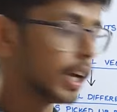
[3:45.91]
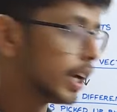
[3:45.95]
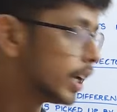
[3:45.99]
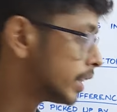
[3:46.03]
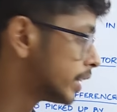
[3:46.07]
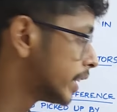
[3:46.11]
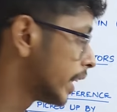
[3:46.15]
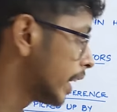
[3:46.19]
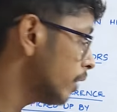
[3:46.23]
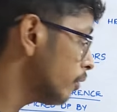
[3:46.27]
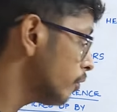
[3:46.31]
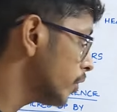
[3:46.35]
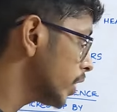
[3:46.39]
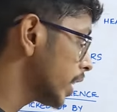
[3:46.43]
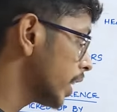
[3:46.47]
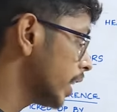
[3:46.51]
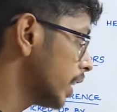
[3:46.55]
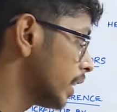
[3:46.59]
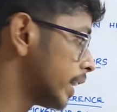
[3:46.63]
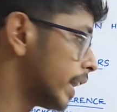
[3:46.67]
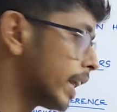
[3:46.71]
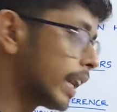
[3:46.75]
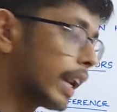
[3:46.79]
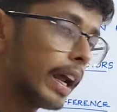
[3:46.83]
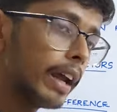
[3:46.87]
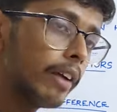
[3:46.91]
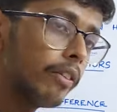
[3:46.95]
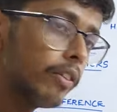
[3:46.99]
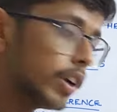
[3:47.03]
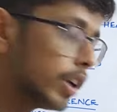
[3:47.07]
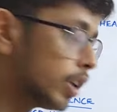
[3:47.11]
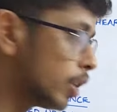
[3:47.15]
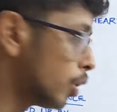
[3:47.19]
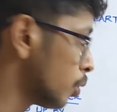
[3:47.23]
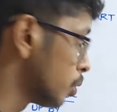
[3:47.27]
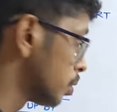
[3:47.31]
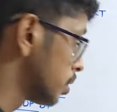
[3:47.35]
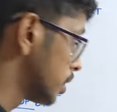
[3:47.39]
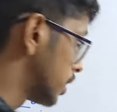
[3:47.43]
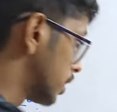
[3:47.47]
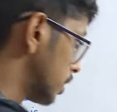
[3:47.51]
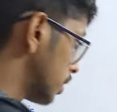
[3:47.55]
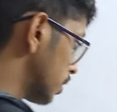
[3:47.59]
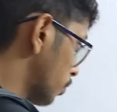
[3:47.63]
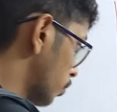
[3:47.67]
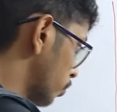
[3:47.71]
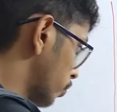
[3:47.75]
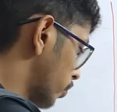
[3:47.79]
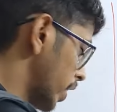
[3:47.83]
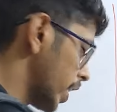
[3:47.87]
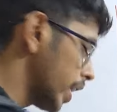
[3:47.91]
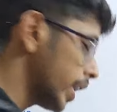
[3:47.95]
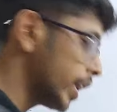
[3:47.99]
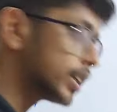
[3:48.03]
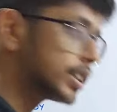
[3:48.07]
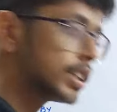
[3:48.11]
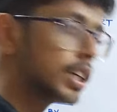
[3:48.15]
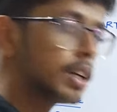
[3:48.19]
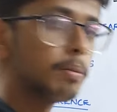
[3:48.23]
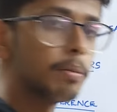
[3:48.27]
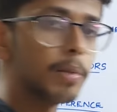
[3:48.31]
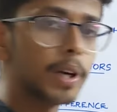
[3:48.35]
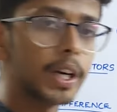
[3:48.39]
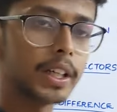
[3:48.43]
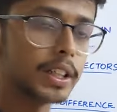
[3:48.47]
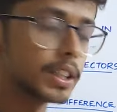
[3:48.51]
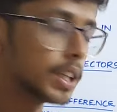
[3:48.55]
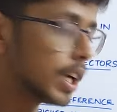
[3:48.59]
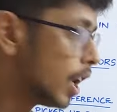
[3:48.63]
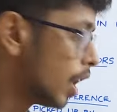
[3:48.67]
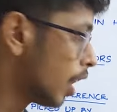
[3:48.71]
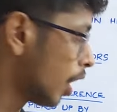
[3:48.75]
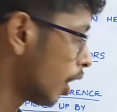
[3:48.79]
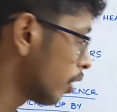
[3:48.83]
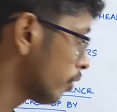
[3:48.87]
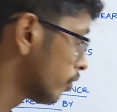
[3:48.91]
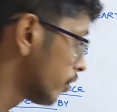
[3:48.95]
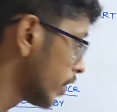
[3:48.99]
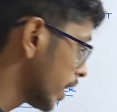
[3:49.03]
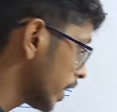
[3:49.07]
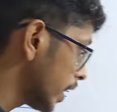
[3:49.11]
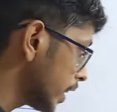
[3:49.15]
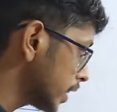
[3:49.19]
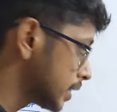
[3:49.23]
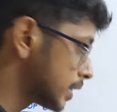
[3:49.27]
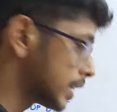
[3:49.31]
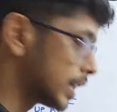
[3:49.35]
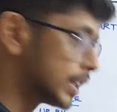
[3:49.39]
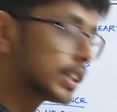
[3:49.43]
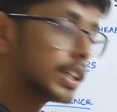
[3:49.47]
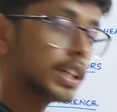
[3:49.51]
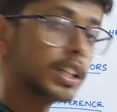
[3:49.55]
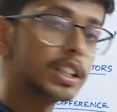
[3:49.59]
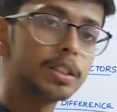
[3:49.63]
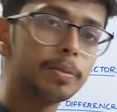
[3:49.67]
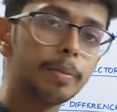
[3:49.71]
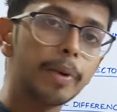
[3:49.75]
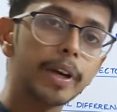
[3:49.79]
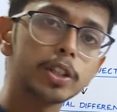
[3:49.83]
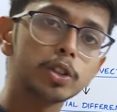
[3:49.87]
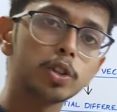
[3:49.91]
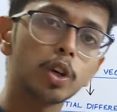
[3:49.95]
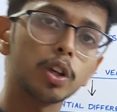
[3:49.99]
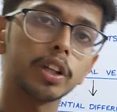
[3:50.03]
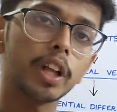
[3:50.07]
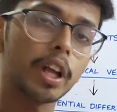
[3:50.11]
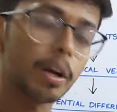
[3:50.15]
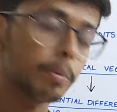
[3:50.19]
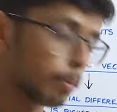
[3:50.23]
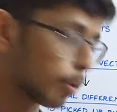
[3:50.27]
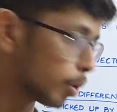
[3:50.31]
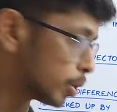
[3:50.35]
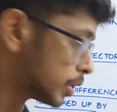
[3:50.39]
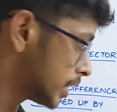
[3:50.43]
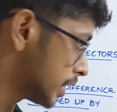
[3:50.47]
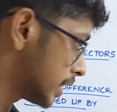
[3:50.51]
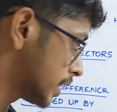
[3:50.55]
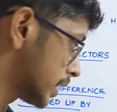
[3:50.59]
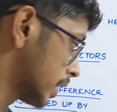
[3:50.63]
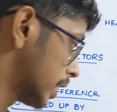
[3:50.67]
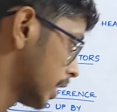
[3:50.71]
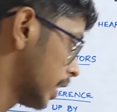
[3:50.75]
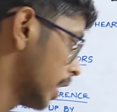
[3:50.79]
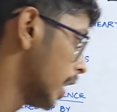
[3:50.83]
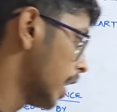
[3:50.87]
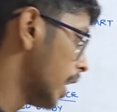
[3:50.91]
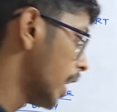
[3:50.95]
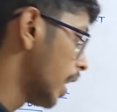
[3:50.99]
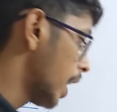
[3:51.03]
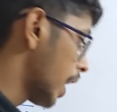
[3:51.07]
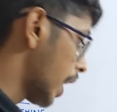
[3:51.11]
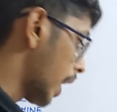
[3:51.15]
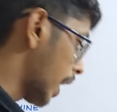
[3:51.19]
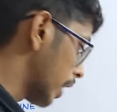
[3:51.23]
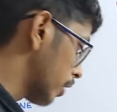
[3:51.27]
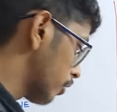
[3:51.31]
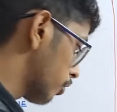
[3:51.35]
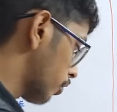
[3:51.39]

Then we can derive it to various limb leads or various chest leads based on their position. And